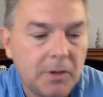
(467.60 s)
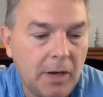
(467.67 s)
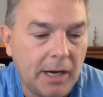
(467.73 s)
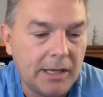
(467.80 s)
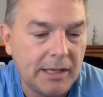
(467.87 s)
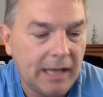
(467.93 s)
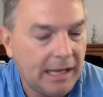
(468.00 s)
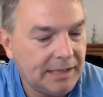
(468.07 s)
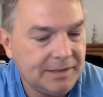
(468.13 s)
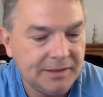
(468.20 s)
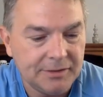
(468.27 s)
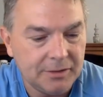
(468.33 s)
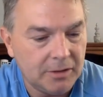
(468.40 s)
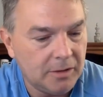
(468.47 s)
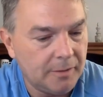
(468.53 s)
I, I
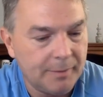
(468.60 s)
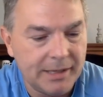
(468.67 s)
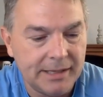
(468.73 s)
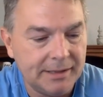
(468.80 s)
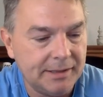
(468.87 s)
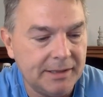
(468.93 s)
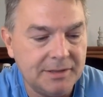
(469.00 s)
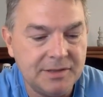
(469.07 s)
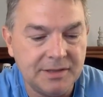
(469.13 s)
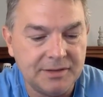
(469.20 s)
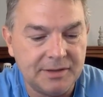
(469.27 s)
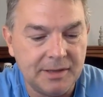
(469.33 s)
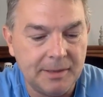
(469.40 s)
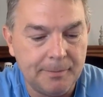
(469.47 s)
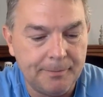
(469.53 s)
just, oh man, it just,
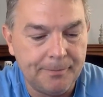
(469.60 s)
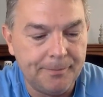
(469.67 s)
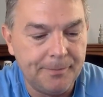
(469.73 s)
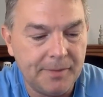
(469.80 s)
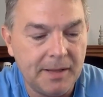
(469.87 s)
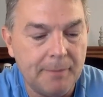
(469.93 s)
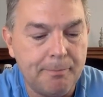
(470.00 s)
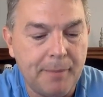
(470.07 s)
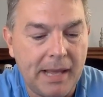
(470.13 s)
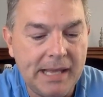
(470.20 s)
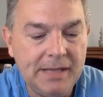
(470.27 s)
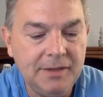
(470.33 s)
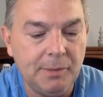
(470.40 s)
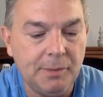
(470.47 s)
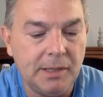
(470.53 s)
it, it
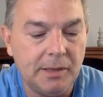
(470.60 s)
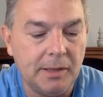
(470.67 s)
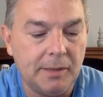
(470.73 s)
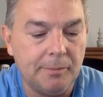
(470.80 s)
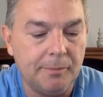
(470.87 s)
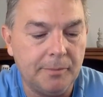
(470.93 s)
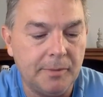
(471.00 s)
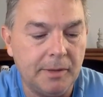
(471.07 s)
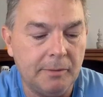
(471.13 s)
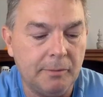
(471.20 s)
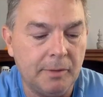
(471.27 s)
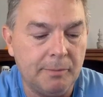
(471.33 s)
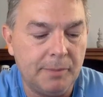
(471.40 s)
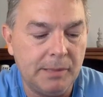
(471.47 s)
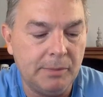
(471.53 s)
pains me then that,
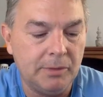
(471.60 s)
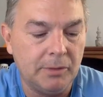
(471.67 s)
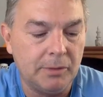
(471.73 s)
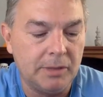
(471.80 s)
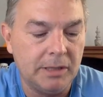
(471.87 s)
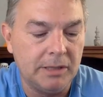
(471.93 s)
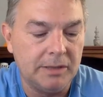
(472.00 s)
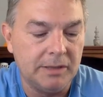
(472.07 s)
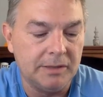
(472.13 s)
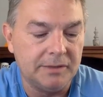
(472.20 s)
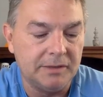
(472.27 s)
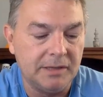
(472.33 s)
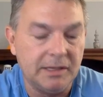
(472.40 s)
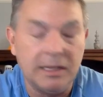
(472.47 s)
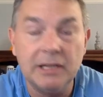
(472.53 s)
that people don't get
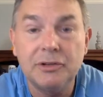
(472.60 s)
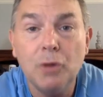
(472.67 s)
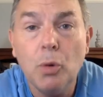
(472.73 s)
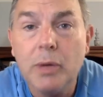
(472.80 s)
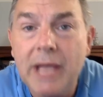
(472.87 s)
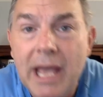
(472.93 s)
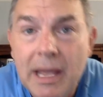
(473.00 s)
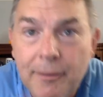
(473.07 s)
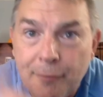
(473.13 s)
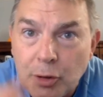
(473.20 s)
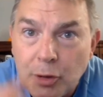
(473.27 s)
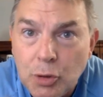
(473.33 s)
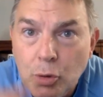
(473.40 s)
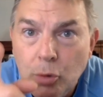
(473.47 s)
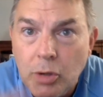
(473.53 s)
this. And it's okay for
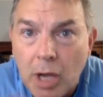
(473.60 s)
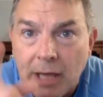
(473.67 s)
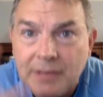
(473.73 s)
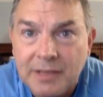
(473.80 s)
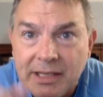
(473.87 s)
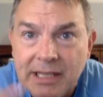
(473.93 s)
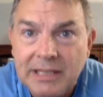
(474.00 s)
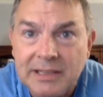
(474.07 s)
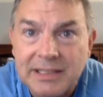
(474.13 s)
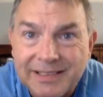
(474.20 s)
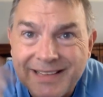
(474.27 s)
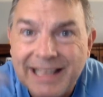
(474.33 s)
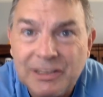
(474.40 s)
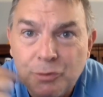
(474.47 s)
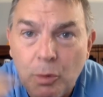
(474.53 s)
you not to get this.
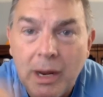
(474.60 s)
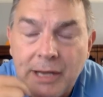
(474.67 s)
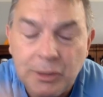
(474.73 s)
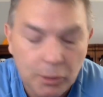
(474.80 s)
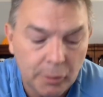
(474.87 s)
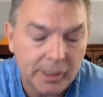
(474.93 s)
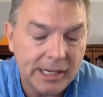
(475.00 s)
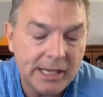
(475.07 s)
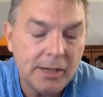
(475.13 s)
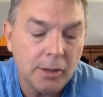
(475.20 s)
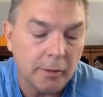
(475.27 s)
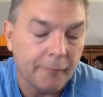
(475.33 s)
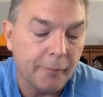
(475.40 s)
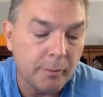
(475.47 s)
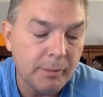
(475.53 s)
That's why you're
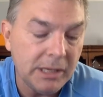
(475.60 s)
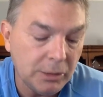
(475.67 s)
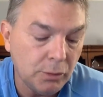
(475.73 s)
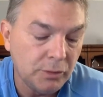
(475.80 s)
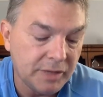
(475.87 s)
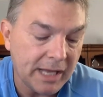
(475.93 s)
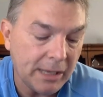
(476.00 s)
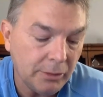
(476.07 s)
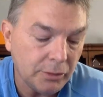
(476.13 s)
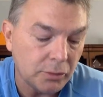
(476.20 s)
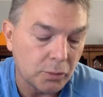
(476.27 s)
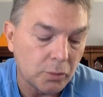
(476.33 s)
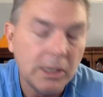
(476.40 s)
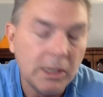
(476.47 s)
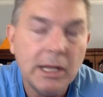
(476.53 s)
here for me to tell
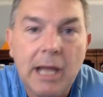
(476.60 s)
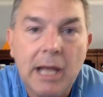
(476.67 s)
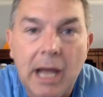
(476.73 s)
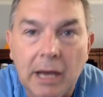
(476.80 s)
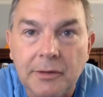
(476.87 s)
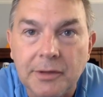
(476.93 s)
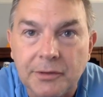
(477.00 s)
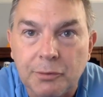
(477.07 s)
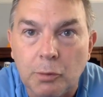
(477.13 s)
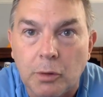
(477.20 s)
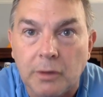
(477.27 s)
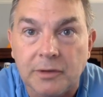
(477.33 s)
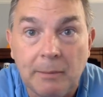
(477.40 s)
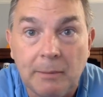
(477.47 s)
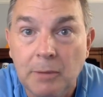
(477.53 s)
you how this
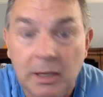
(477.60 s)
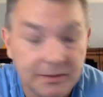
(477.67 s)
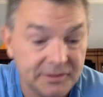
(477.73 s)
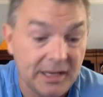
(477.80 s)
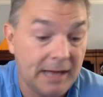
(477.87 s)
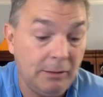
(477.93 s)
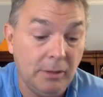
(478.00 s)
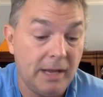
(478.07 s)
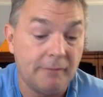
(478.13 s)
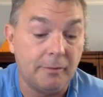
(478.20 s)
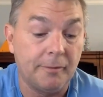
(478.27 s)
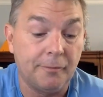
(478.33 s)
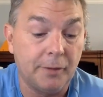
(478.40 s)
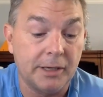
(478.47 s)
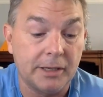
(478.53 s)
works. I'm not saying, I don't have
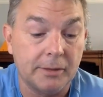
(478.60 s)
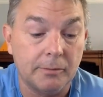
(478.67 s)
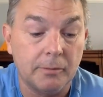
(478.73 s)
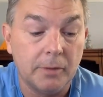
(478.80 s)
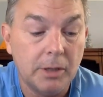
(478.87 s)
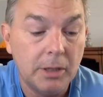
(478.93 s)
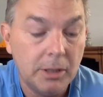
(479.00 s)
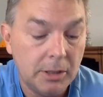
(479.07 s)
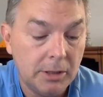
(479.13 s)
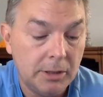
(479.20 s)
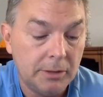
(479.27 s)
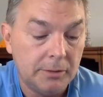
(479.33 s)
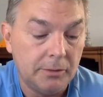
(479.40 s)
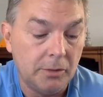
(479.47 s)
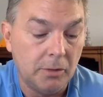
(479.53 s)
a freaking,
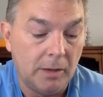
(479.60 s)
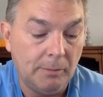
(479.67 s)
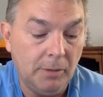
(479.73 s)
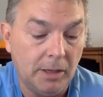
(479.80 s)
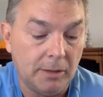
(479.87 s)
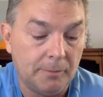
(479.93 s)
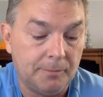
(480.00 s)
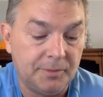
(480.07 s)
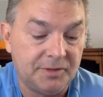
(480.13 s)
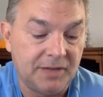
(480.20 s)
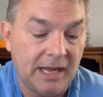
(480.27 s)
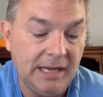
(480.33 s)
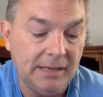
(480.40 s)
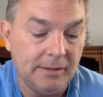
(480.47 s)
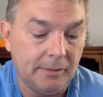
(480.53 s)
you know, I'm not a
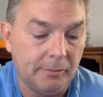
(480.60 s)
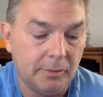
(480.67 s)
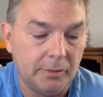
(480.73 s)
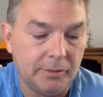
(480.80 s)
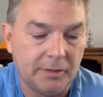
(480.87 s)
scientist, I'm a